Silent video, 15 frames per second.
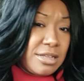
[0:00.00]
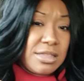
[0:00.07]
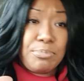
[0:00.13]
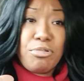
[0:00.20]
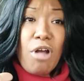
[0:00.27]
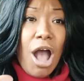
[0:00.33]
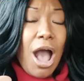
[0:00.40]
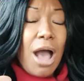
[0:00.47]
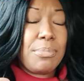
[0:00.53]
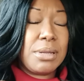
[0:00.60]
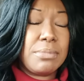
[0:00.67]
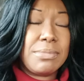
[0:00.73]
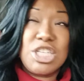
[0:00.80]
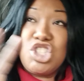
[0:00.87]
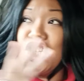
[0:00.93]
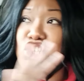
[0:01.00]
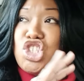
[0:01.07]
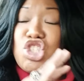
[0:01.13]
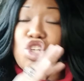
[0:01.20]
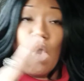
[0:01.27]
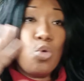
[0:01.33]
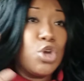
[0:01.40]
The problem is just
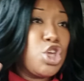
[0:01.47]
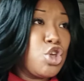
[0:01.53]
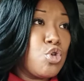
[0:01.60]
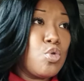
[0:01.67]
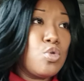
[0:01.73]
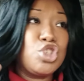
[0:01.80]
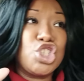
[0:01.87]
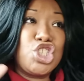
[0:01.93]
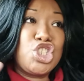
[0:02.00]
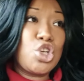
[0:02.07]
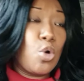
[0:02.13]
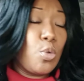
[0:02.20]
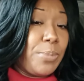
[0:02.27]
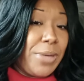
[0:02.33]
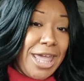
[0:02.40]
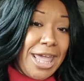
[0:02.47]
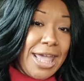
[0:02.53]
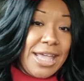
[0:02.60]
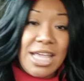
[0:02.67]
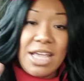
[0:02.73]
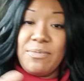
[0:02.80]
so huge, it's so big.